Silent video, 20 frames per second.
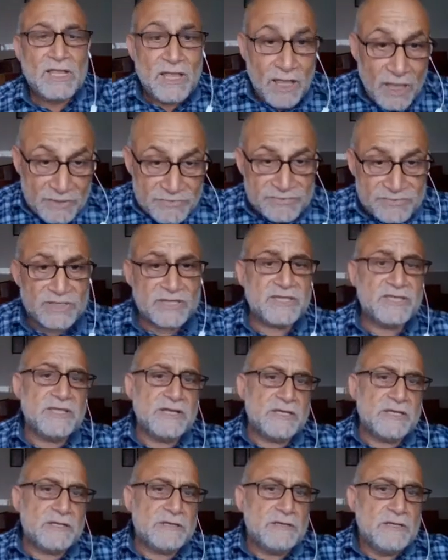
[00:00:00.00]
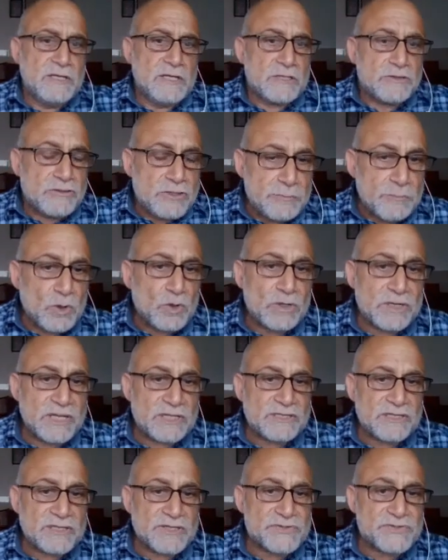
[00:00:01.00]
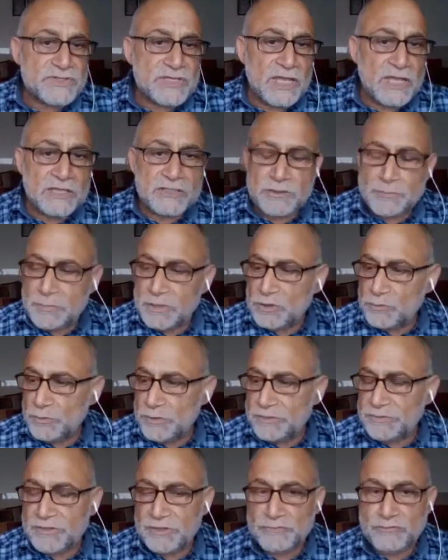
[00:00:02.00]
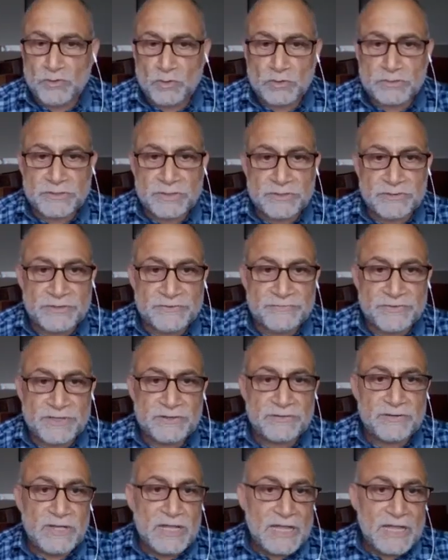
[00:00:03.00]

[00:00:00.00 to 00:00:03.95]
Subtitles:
A secular, democratic state between the Jordan River